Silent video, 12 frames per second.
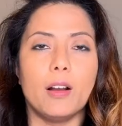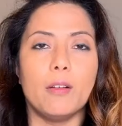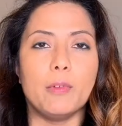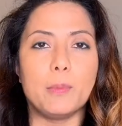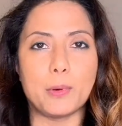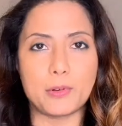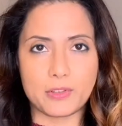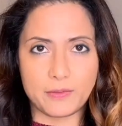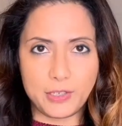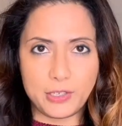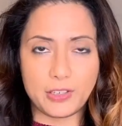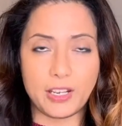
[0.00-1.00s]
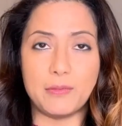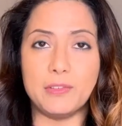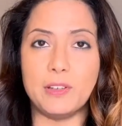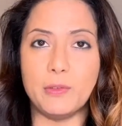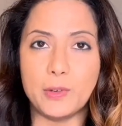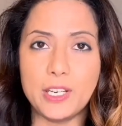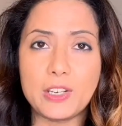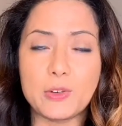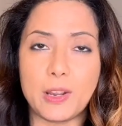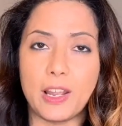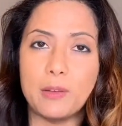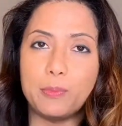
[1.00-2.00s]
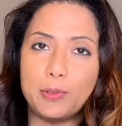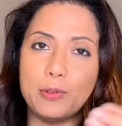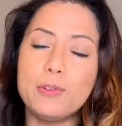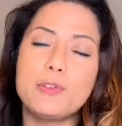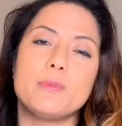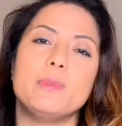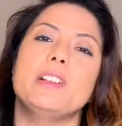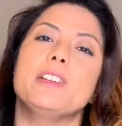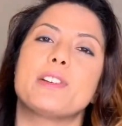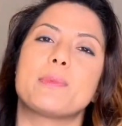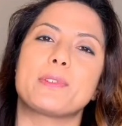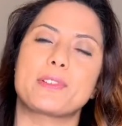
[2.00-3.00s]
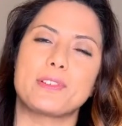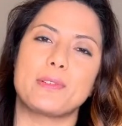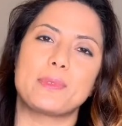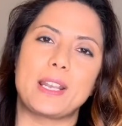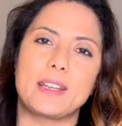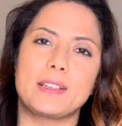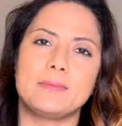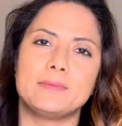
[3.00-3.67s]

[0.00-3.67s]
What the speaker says: We post a video every week to help you to build your personal brand.